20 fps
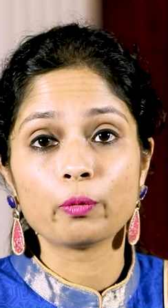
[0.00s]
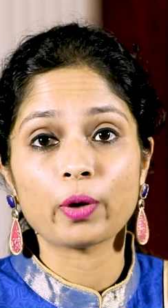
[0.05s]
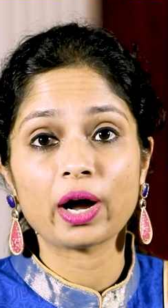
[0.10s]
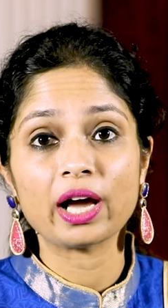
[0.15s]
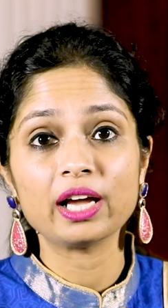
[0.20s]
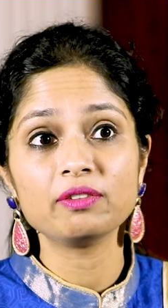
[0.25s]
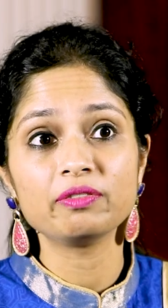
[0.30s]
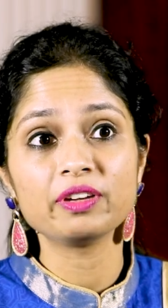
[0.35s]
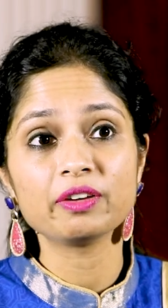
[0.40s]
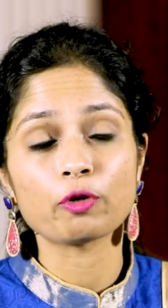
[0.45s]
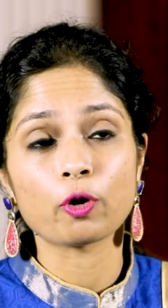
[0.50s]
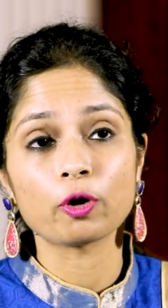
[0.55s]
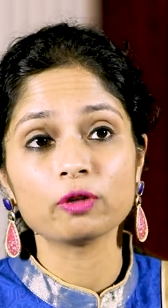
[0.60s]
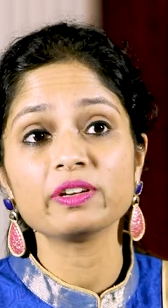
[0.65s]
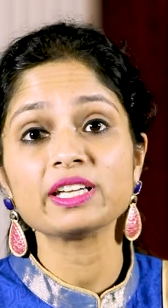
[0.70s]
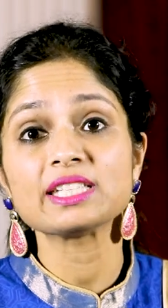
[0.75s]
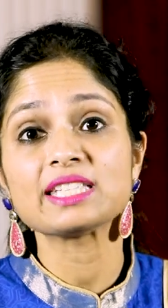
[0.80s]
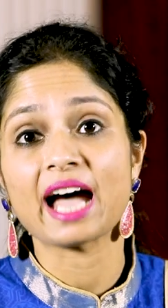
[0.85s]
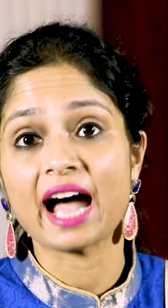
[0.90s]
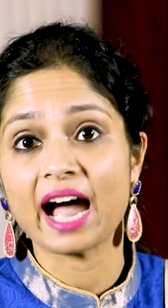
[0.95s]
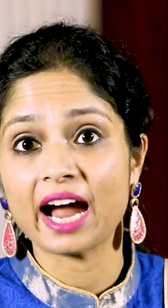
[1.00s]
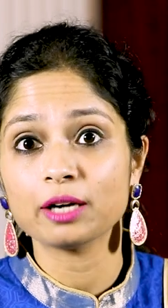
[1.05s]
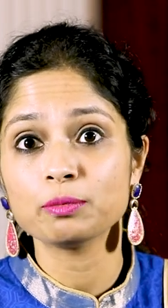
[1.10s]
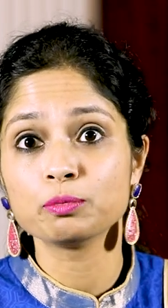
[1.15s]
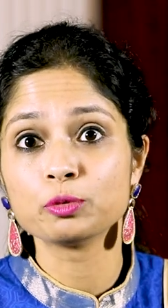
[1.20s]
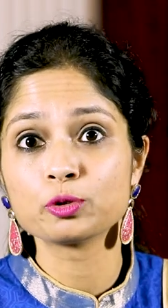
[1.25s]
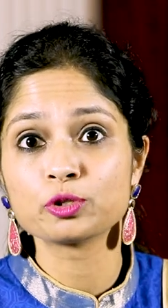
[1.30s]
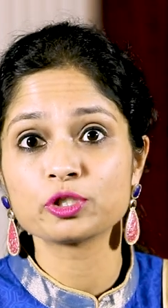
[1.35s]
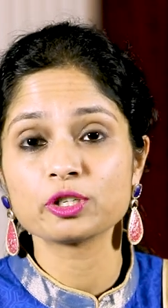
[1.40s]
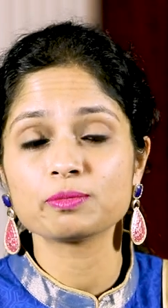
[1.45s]
while we've always had
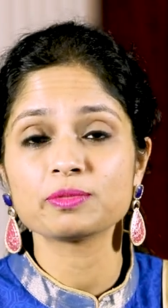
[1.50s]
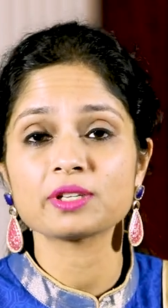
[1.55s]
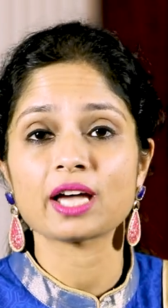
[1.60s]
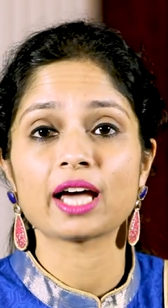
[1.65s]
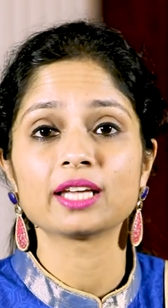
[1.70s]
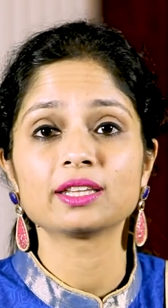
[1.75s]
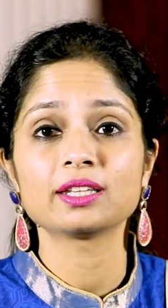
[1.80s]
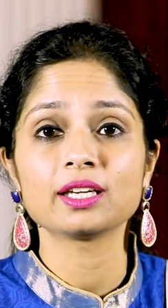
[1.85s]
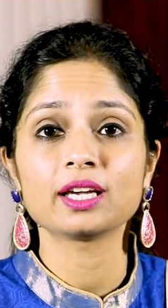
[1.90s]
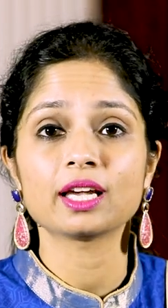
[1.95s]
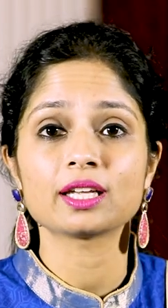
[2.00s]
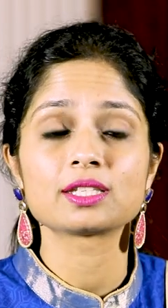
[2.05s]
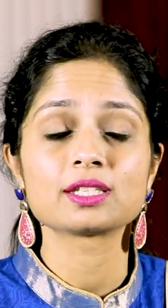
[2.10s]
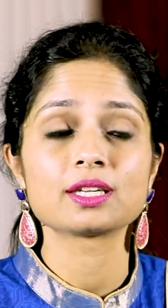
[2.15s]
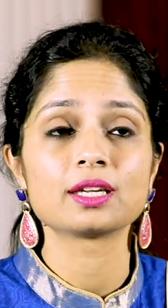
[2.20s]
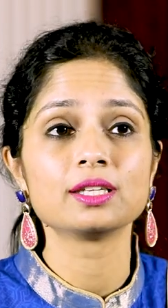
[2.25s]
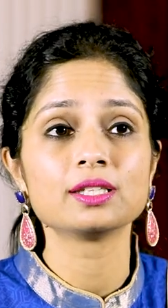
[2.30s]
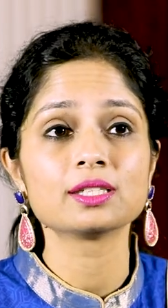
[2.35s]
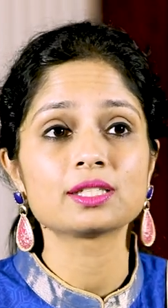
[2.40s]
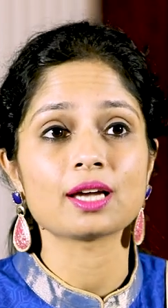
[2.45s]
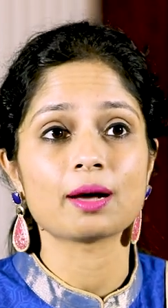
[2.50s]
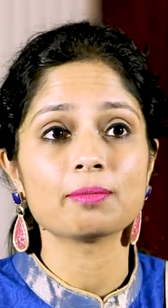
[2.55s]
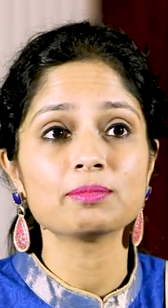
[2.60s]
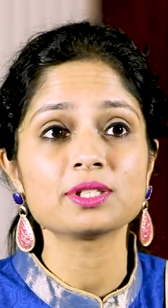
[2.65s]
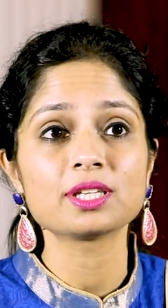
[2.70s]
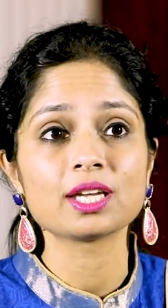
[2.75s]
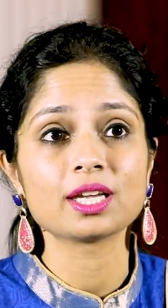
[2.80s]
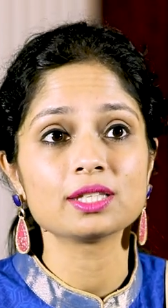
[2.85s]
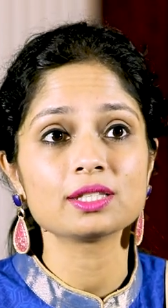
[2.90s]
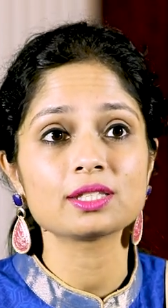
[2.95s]
museums, I think it's, in some
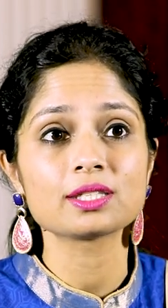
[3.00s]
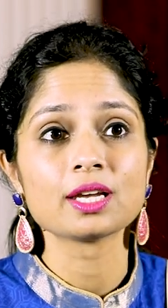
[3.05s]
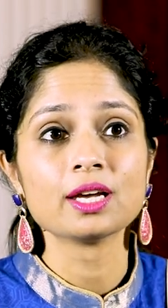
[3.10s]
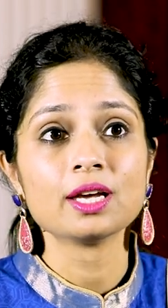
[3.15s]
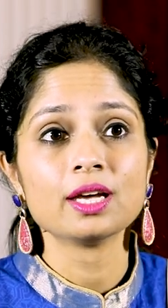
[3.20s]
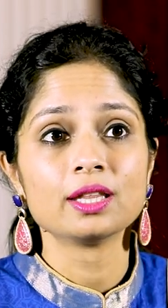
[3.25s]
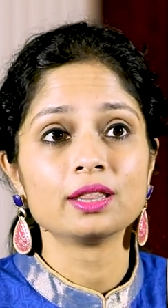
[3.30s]
sense,